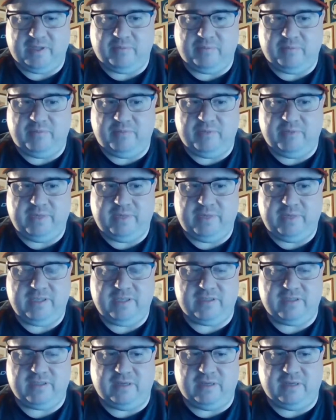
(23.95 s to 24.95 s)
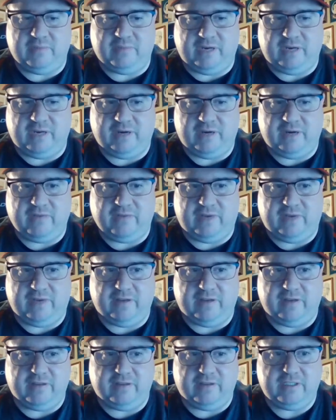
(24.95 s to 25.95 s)
But the piece that my
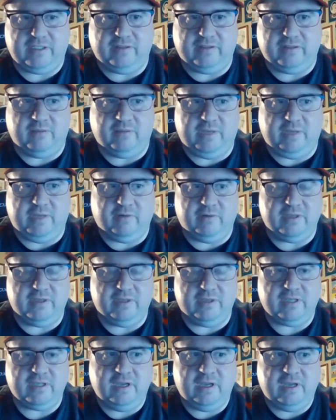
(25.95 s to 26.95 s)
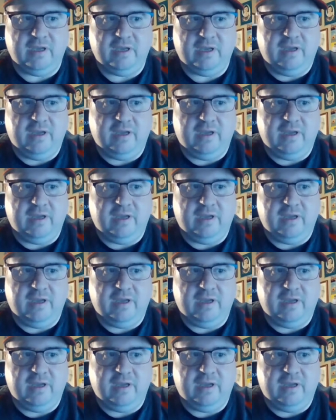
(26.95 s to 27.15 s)
grandfather instilled in me was,